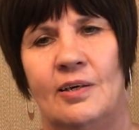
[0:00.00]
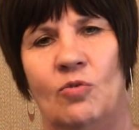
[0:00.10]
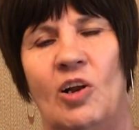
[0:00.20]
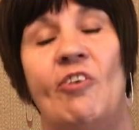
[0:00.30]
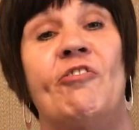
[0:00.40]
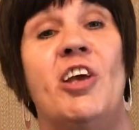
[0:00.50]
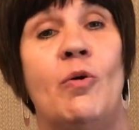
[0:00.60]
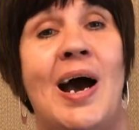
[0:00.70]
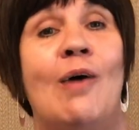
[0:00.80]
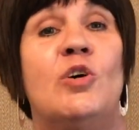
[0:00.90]
Well, a
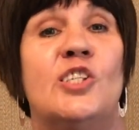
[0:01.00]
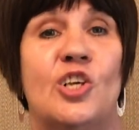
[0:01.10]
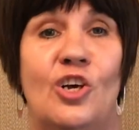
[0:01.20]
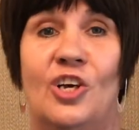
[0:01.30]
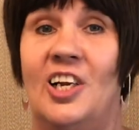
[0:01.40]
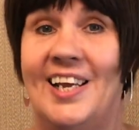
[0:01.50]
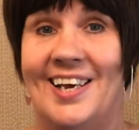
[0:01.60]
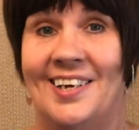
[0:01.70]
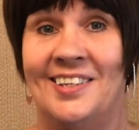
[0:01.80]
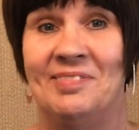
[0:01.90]
few hours
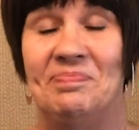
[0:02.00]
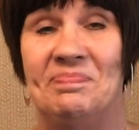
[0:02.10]
earlier,